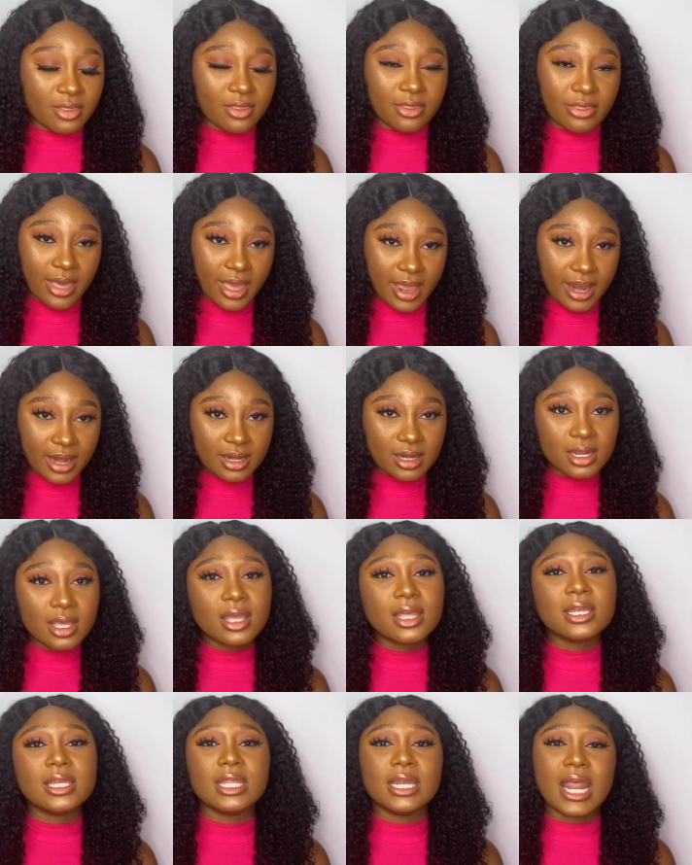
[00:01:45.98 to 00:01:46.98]
Then
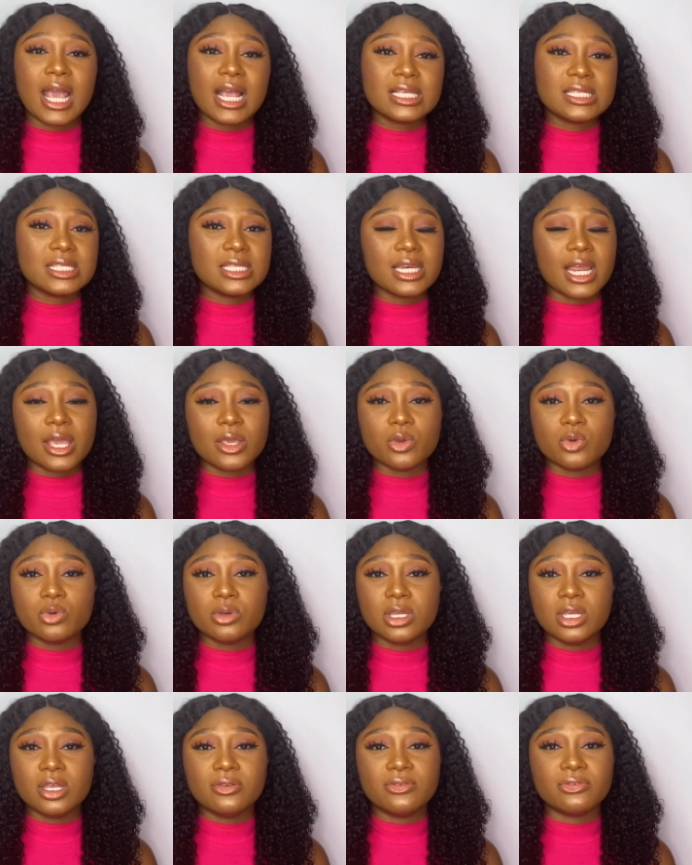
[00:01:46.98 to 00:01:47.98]
the next thing that you
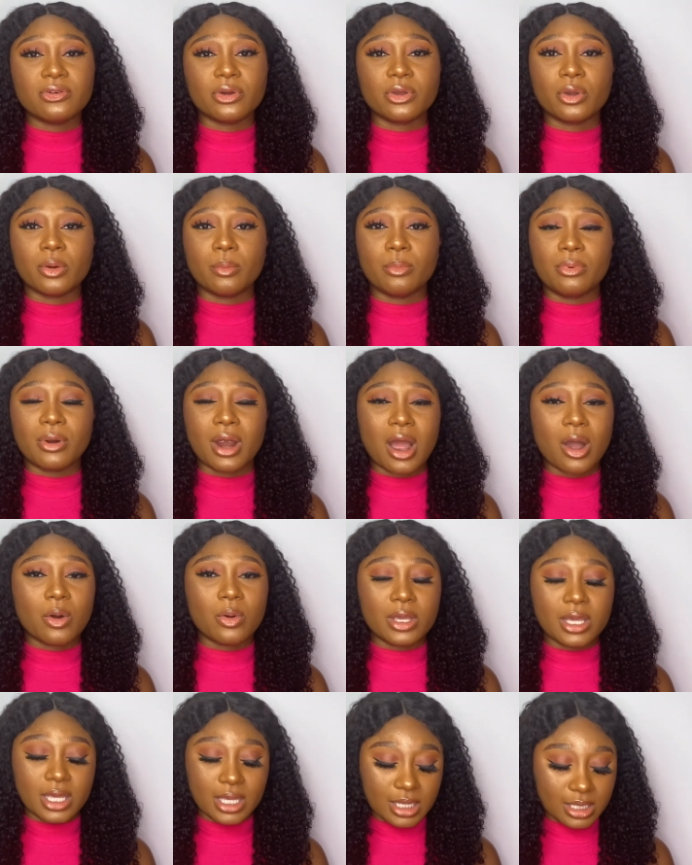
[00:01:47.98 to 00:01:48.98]
need for your brow
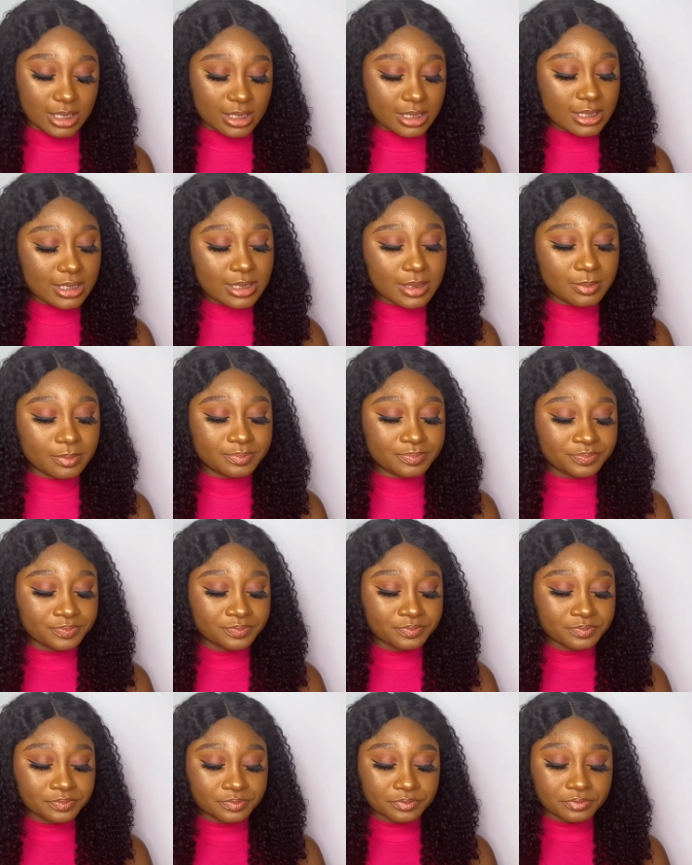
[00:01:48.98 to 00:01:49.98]
is
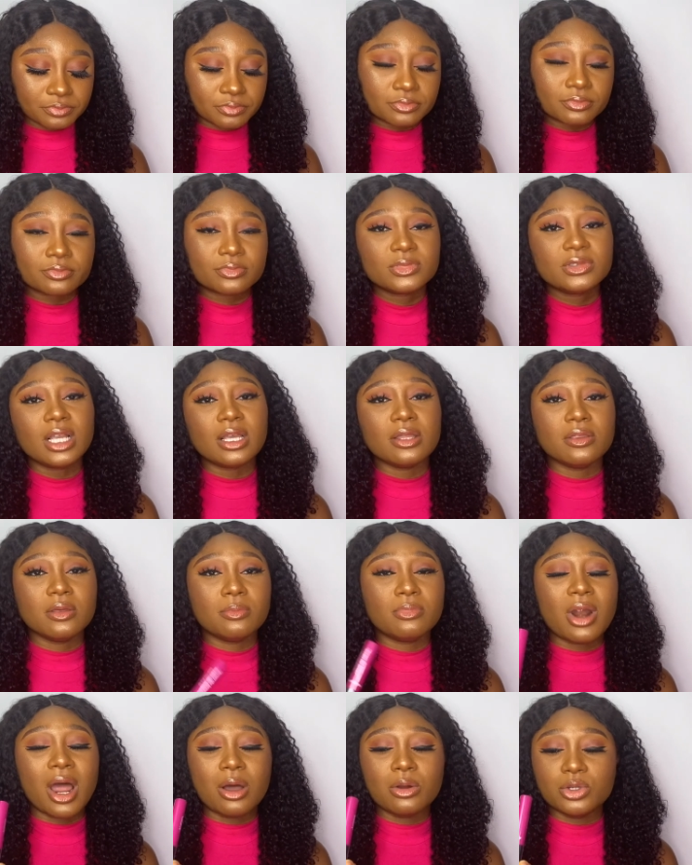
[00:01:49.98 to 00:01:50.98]
the
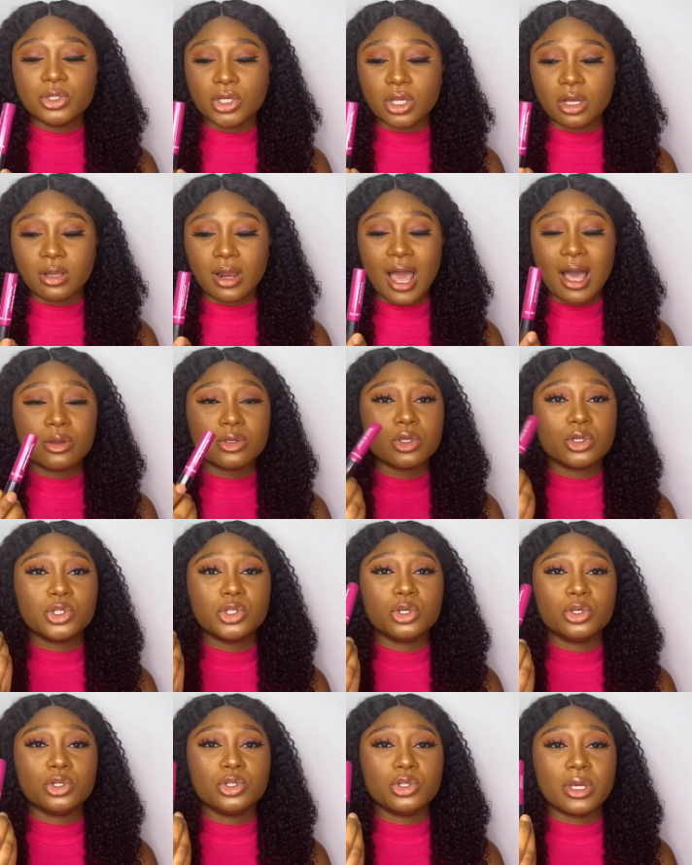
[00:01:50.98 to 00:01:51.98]
brow gel. I also
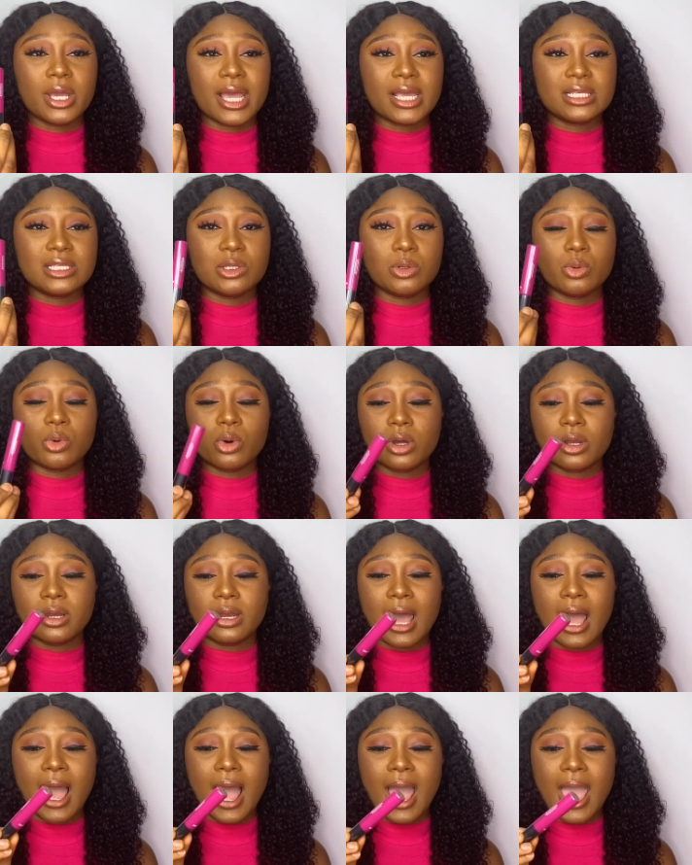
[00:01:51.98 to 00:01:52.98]
showed you guys the one
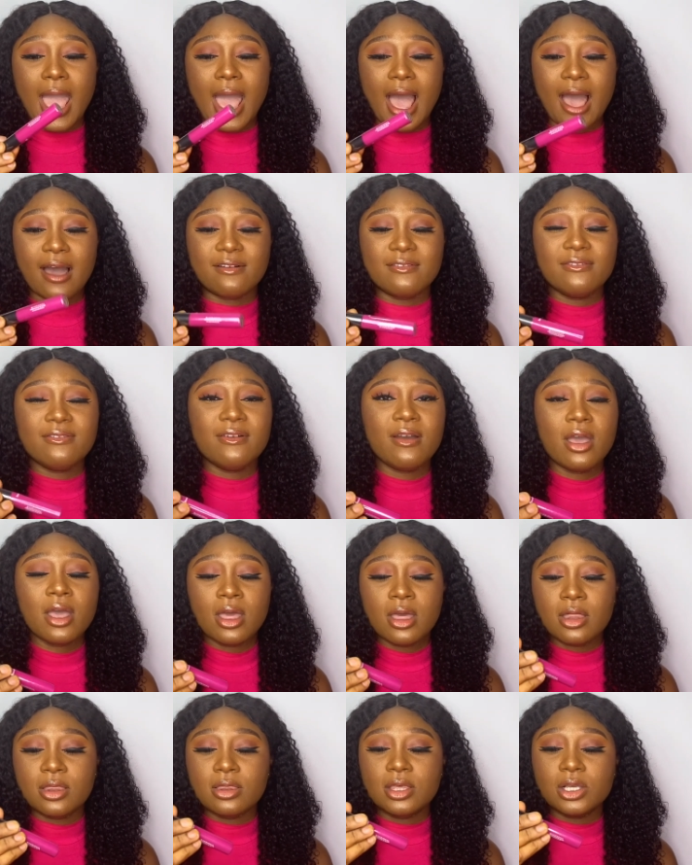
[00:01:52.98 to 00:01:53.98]
that I
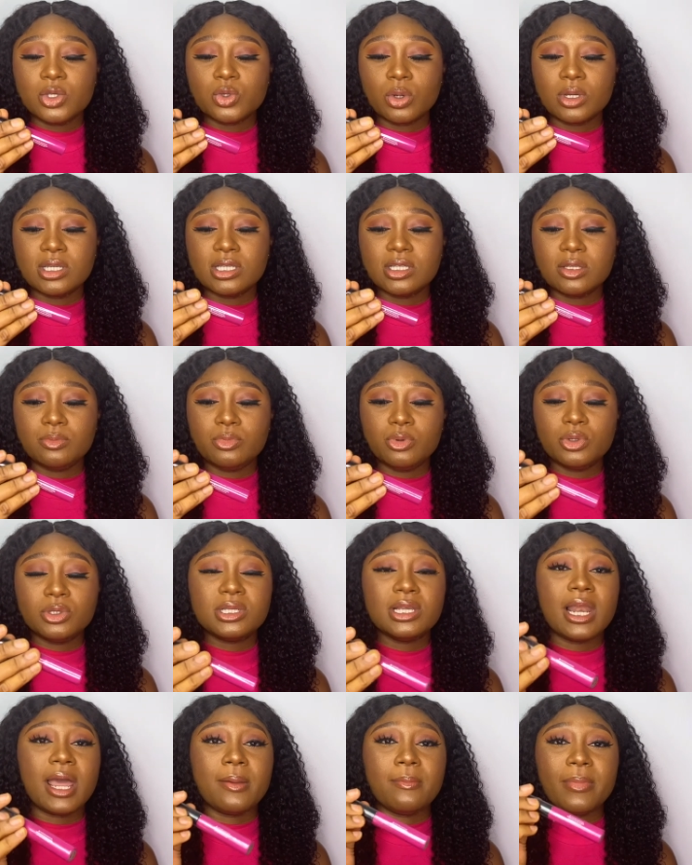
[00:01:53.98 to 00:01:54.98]
have. This one is the
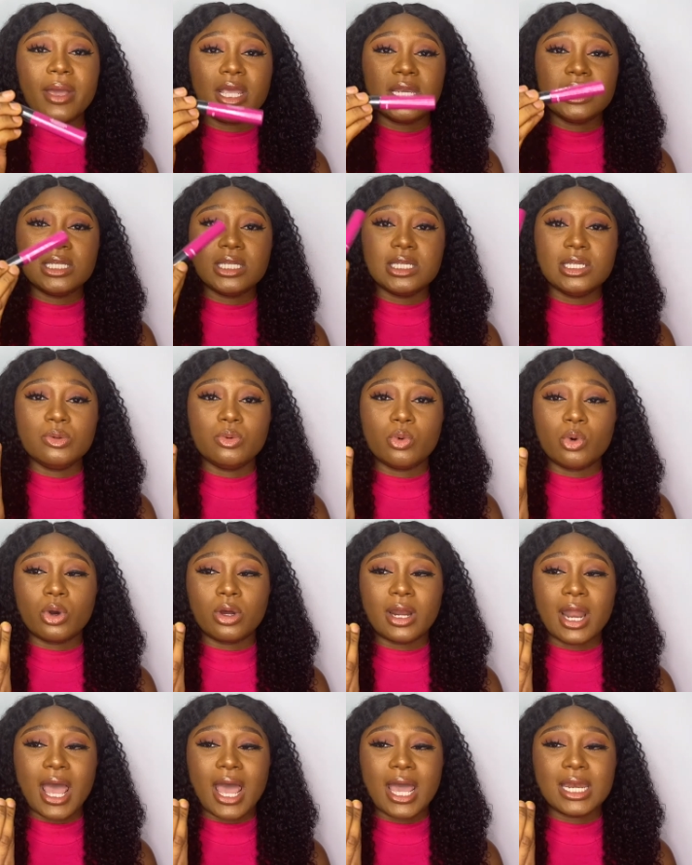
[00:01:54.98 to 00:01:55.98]
Beautylinebydidi
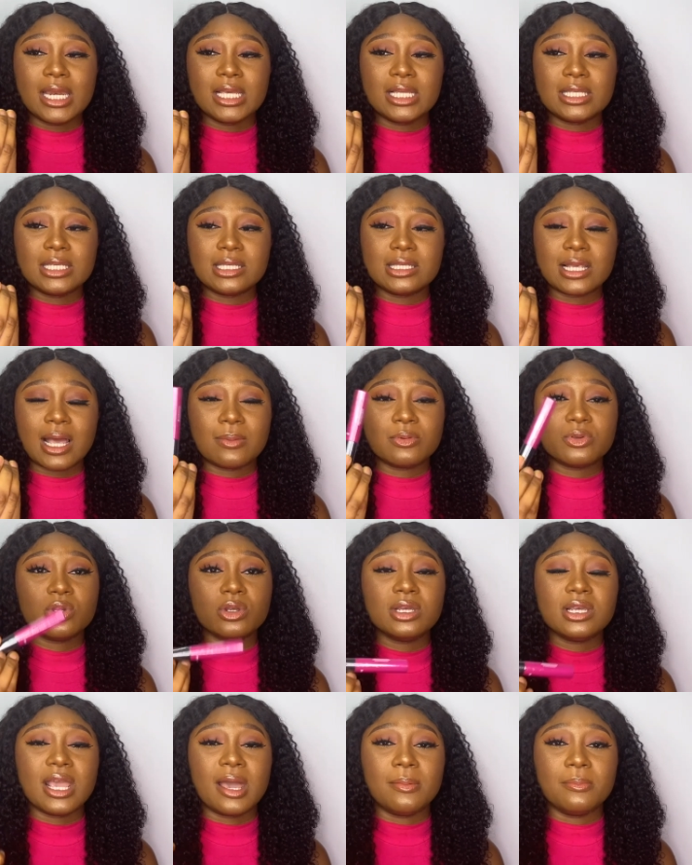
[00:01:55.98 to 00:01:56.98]
one and it is
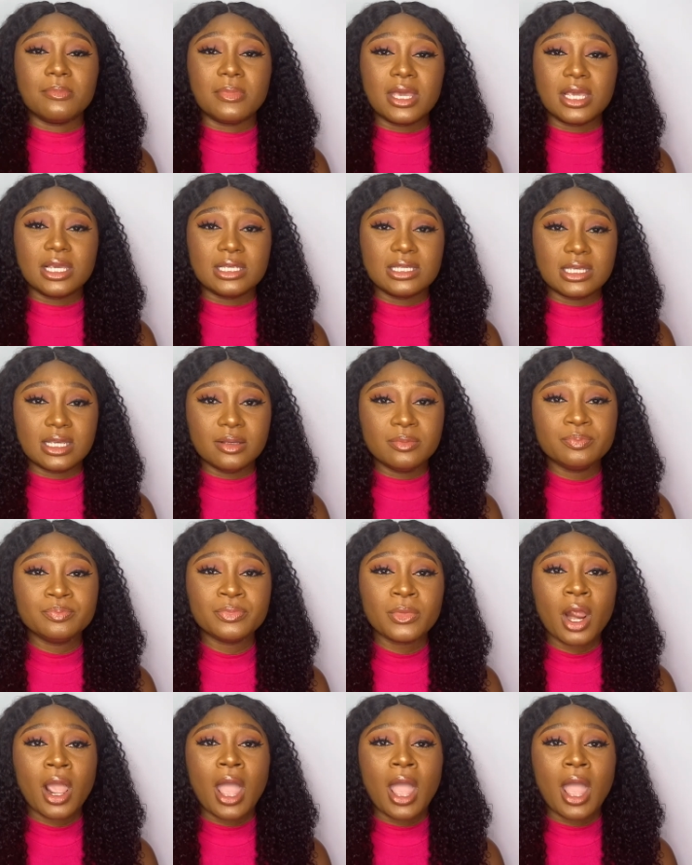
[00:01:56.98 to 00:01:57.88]
absolutely amazing.